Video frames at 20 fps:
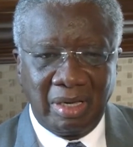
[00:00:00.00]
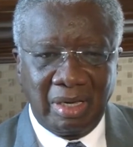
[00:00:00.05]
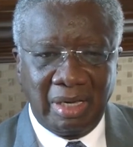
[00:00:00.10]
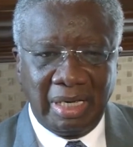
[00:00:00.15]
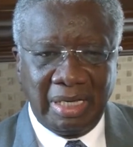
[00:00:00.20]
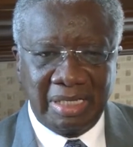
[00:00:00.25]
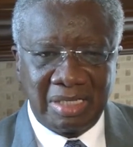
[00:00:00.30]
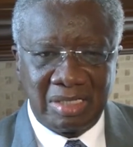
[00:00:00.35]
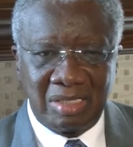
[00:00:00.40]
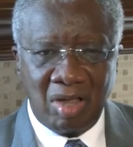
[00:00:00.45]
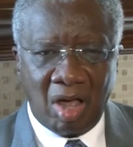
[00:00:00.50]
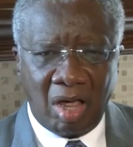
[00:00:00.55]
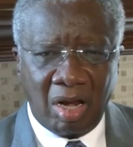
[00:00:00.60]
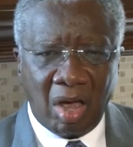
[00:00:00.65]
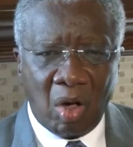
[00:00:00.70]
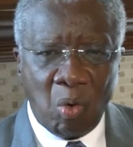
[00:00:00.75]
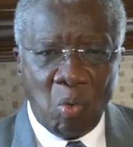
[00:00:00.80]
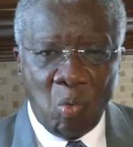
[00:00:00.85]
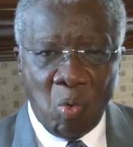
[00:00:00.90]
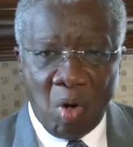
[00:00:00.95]
it is not
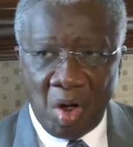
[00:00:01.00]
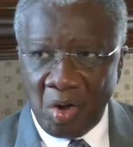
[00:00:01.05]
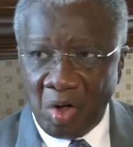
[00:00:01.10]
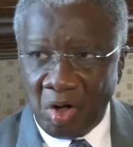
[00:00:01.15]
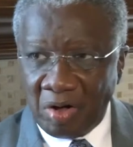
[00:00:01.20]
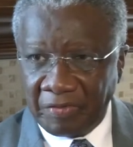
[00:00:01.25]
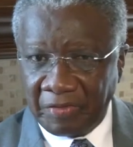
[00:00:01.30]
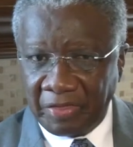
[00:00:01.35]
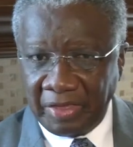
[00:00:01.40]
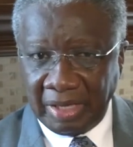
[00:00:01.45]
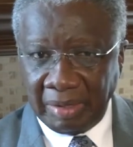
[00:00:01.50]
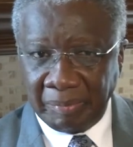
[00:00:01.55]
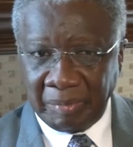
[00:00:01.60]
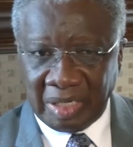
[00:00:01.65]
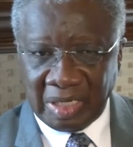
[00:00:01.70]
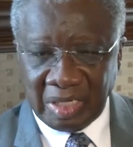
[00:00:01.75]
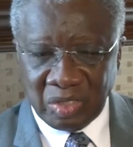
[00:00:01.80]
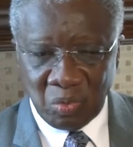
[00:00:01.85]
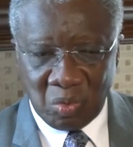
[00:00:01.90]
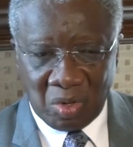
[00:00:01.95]
a one-off thing,
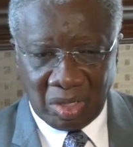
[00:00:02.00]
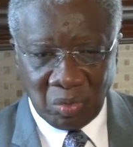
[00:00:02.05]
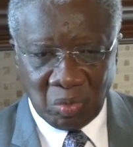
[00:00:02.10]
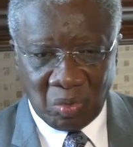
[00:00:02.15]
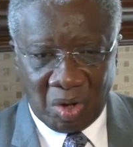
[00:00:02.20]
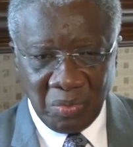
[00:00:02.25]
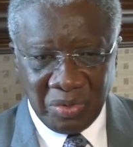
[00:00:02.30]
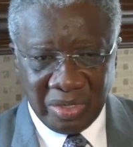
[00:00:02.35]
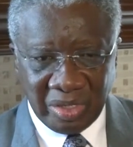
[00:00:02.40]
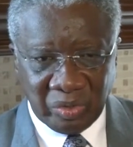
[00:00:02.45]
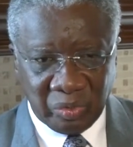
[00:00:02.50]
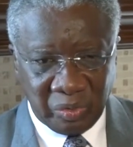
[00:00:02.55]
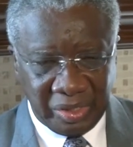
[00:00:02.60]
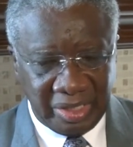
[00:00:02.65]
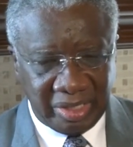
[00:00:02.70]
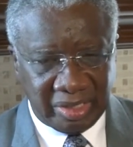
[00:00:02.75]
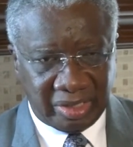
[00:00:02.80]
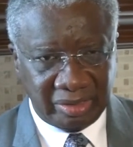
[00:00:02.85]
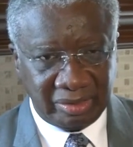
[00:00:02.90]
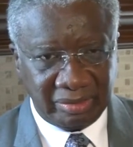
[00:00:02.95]
because what we
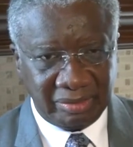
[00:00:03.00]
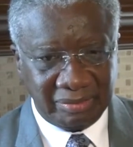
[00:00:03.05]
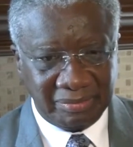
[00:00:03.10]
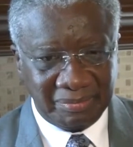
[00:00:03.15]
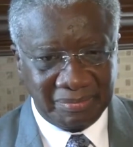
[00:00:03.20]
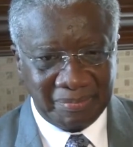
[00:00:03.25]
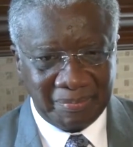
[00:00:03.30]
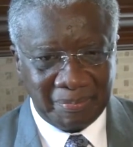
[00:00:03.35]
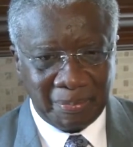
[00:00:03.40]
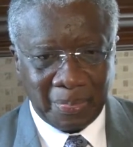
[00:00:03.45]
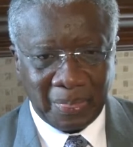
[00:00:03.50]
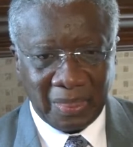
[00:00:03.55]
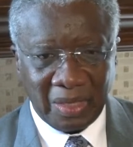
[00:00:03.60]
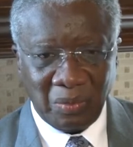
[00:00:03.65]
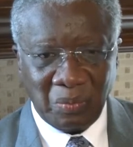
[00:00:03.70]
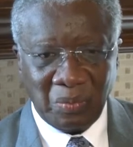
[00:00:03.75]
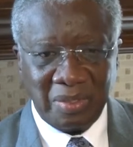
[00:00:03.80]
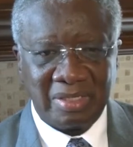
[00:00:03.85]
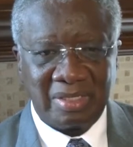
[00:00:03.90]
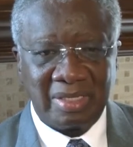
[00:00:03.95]
agreed on
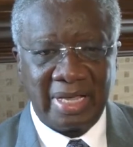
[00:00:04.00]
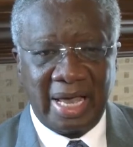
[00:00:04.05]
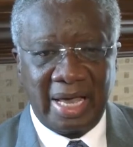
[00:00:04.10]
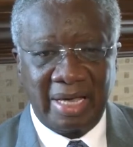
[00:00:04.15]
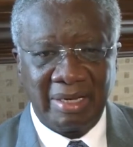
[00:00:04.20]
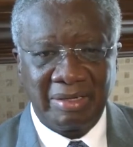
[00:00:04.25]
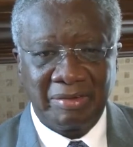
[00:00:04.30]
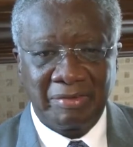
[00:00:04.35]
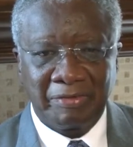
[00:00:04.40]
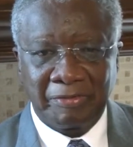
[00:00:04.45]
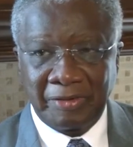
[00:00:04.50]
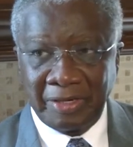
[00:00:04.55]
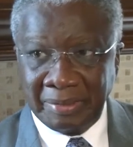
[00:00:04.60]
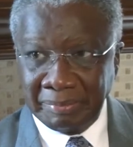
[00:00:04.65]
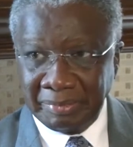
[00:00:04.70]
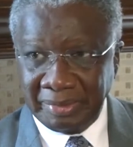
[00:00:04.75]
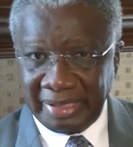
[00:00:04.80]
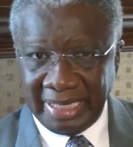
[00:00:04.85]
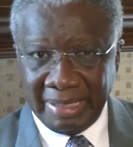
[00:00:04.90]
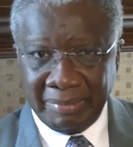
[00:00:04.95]
was that
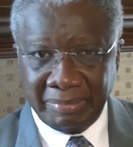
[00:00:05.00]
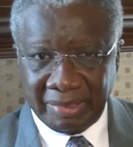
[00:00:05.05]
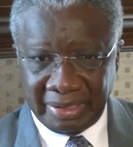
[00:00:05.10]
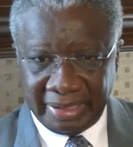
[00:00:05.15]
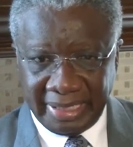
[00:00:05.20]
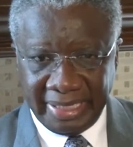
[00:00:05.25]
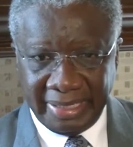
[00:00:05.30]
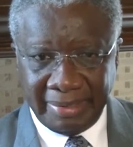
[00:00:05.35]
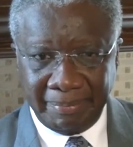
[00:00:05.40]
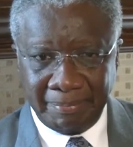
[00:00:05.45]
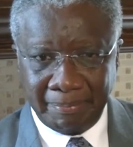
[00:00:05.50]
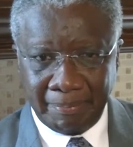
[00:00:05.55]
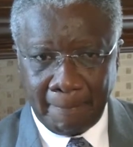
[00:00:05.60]
from time to time,